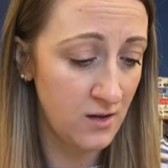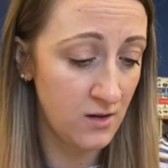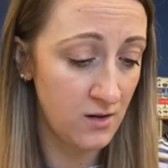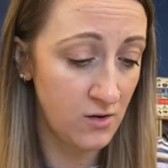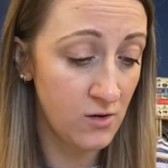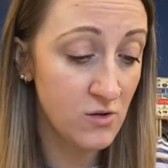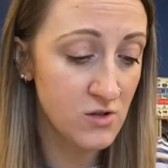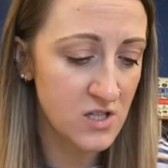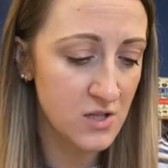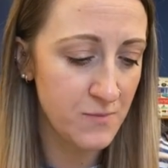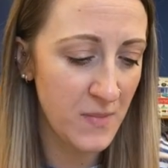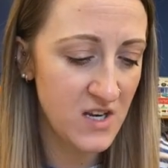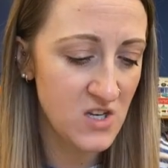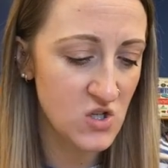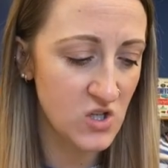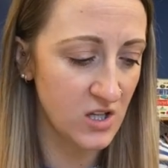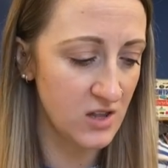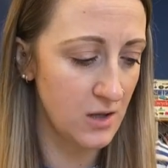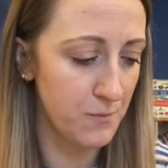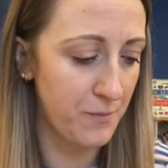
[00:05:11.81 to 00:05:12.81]
Not to
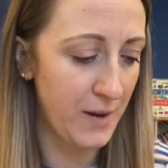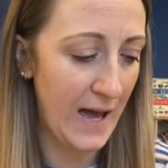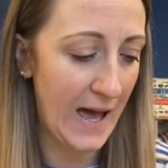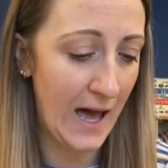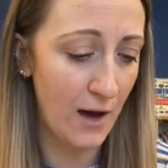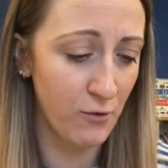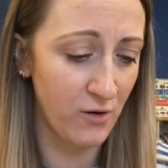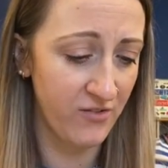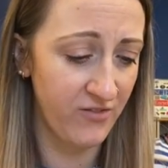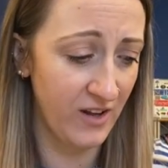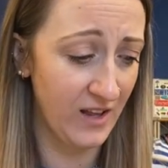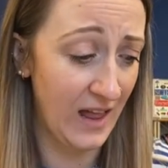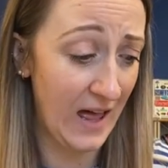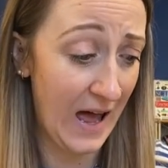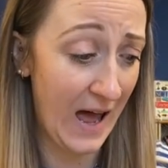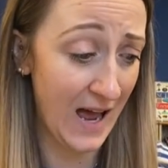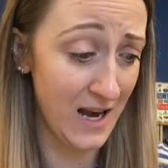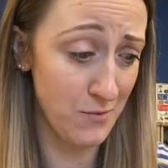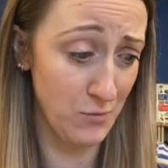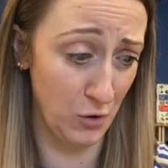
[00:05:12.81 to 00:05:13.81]
mention the powerful
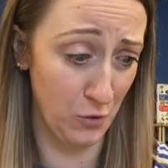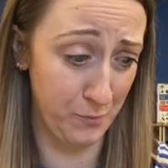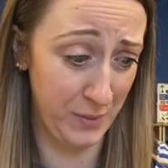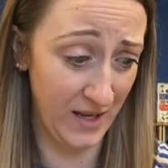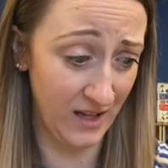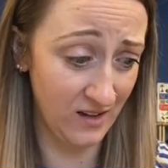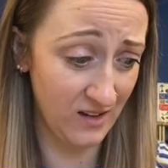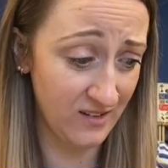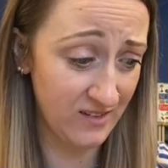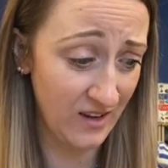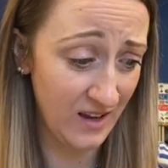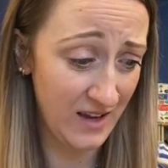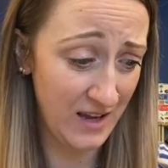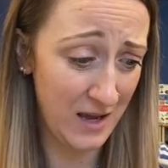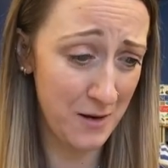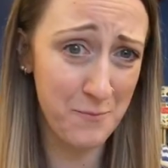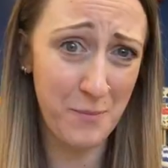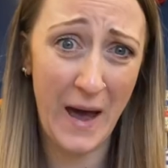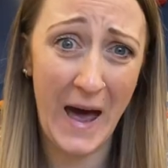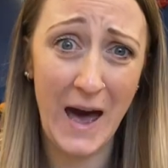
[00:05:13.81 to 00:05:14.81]
animal pills
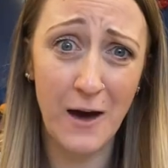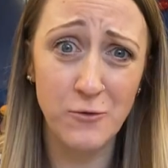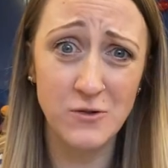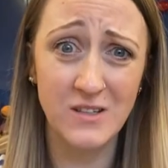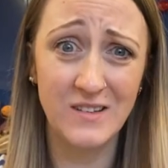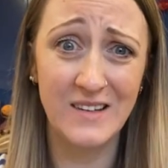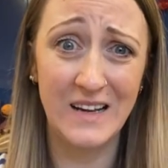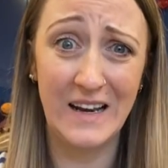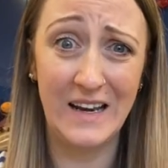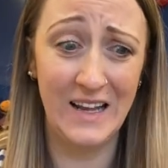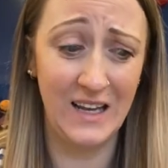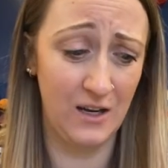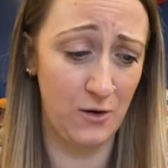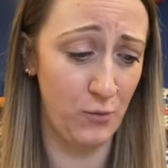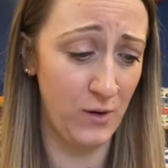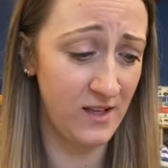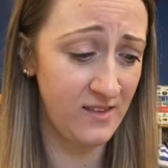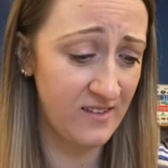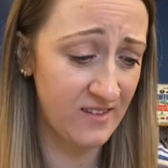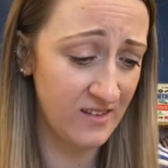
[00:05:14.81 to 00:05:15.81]
and powders and
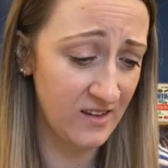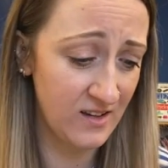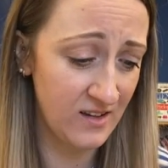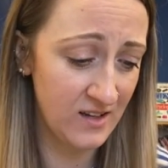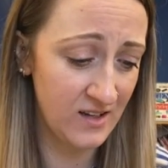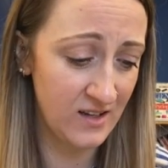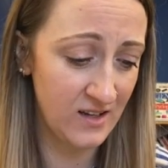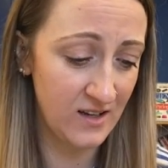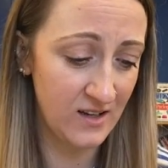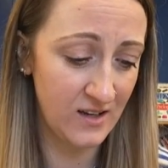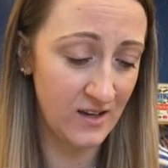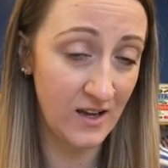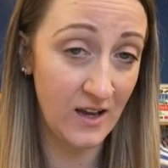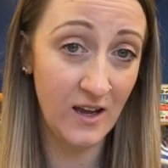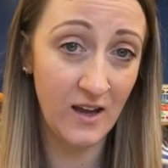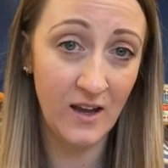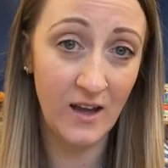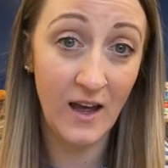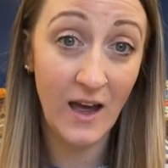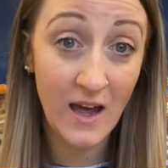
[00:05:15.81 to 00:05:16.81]
liquids,
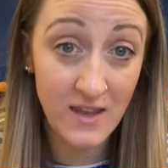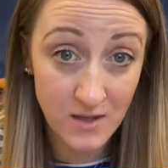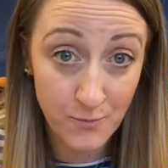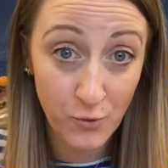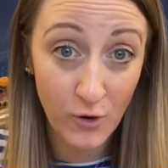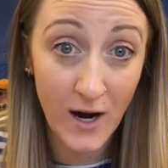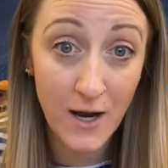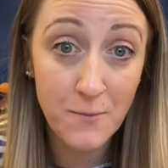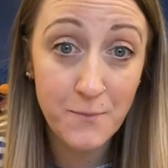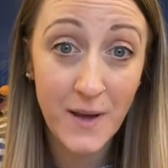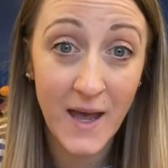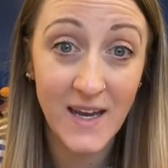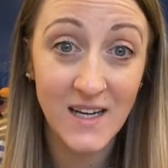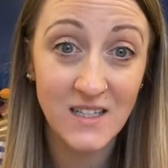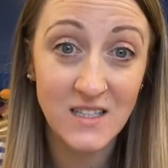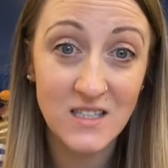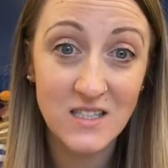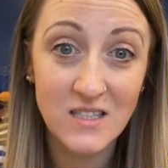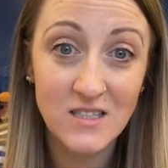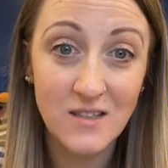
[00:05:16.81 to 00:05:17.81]
and the brown
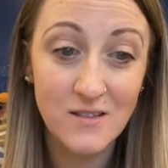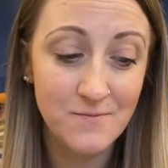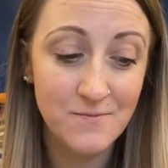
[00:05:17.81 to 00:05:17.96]
paint.